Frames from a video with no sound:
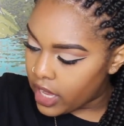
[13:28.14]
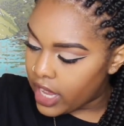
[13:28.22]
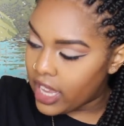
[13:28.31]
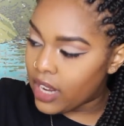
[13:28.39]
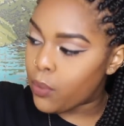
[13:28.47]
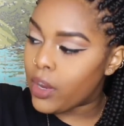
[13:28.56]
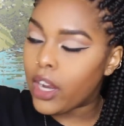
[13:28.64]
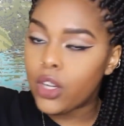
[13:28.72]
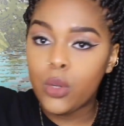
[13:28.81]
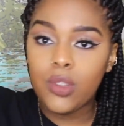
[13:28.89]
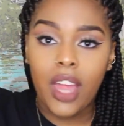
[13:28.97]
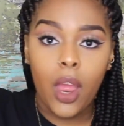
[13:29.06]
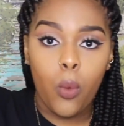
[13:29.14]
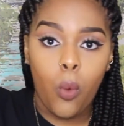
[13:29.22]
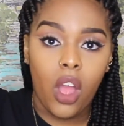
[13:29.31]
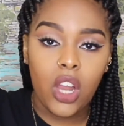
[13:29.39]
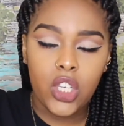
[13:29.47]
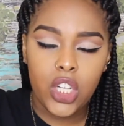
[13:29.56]
And what I do is I
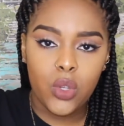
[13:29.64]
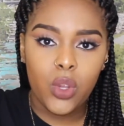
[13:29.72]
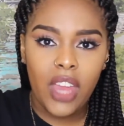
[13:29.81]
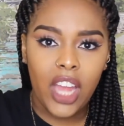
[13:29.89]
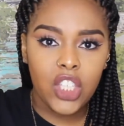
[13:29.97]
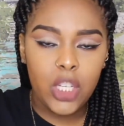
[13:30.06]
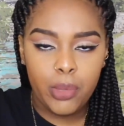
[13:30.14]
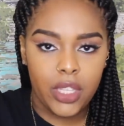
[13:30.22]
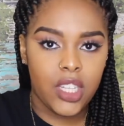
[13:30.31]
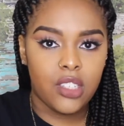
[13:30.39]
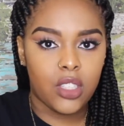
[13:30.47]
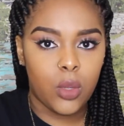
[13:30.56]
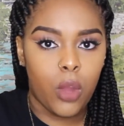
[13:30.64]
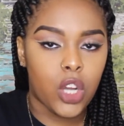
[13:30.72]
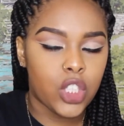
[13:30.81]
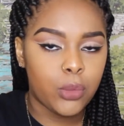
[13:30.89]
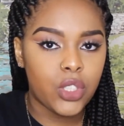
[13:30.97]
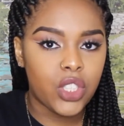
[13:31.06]
wash it. You can actually put these in the
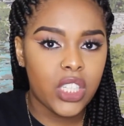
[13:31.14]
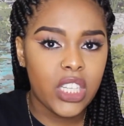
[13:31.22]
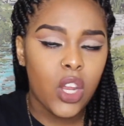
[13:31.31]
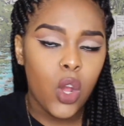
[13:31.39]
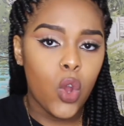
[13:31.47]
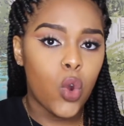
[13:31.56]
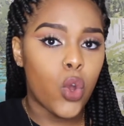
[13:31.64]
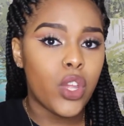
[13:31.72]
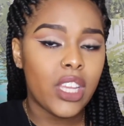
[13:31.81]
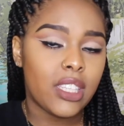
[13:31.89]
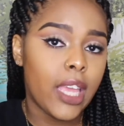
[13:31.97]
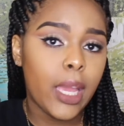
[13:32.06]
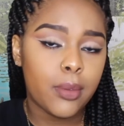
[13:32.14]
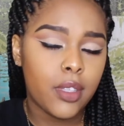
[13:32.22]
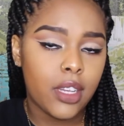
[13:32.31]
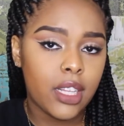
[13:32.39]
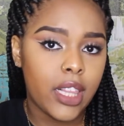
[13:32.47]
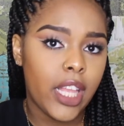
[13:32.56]
washing machine, or you can take them to
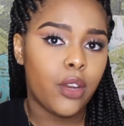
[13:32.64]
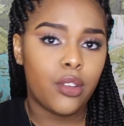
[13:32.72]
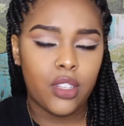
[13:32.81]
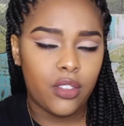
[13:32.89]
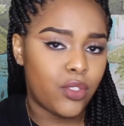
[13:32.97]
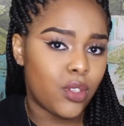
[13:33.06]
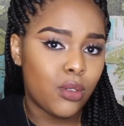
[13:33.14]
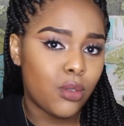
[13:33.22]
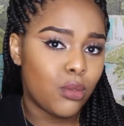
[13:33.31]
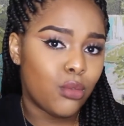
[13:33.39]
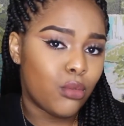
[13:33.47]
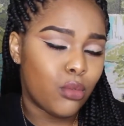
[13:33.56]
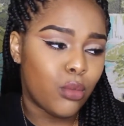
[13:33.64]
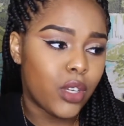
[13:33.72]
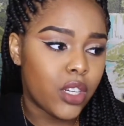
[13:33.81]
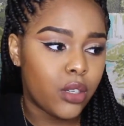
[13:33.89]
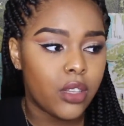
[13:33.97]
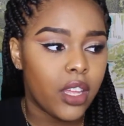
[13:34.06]
the cleaners if you
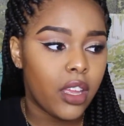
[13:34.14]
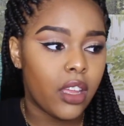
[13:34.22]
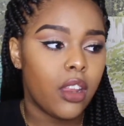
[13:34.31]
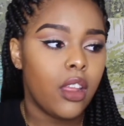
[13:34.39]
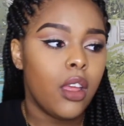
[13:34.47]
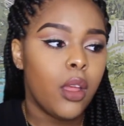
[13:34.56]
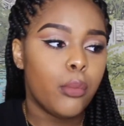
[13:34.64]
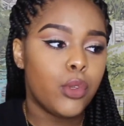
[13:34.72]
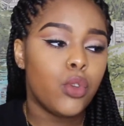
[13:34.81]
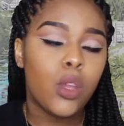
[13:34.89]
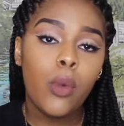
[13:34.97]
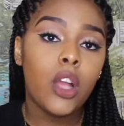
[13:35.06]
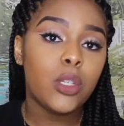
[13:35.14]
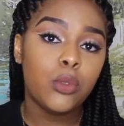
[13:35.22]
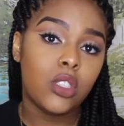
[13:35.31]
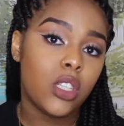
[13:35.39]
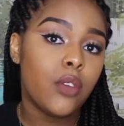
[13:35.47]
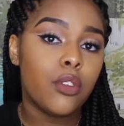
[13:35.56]
want to do that. But you can wash them
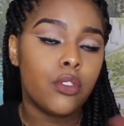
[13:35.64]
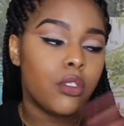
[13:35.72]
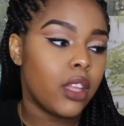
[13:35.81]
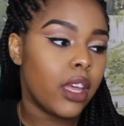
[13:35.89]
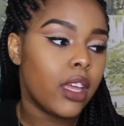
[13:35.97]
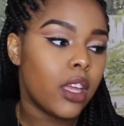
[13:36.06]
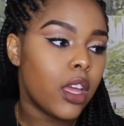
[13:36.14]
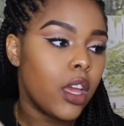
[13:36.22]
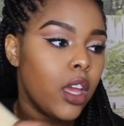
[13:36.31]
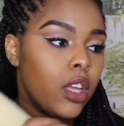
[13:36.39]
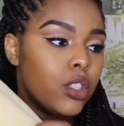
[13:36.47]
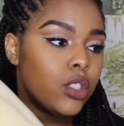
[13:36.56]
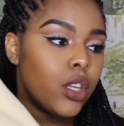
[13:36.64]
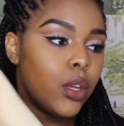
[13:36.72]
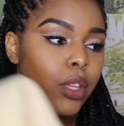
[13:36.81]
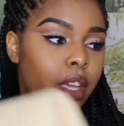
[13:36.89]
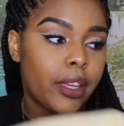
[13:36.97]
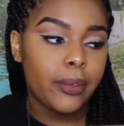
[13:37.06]
yourself if you like.
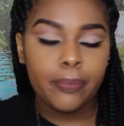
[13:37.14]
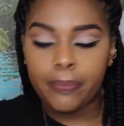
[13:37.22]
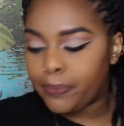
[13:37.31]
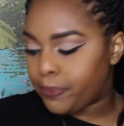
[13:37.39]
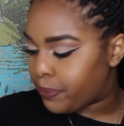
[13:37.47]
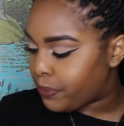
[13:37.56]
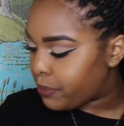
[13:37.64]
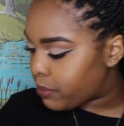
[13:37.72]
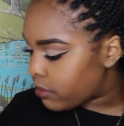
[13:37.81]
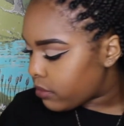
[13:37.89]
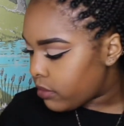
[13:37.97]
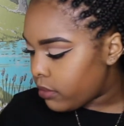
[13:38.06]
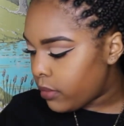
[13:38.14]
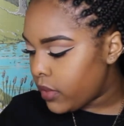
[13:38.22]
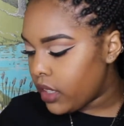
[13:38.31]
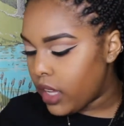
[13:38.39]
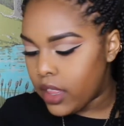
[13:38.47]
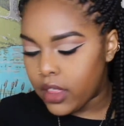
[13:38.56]
So yeah,
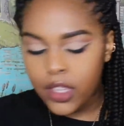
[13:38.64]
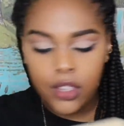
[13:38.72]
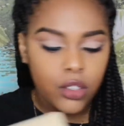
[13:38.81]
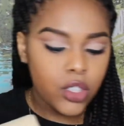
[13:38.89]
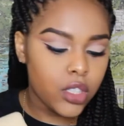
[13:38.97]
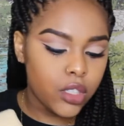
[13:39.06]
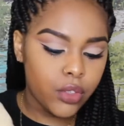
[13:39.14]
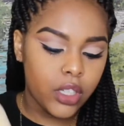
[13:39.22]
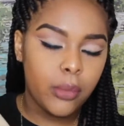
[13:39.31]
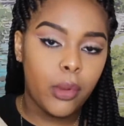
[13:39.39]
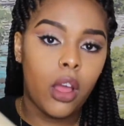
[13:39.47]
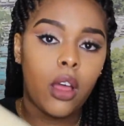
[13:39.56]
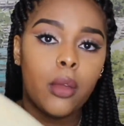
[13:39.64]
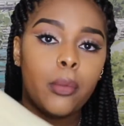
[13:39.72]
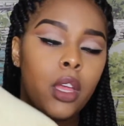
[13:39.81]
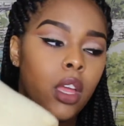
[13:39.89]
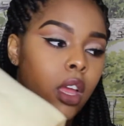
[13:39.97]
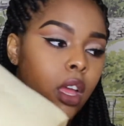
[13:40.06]
these are just really bomb.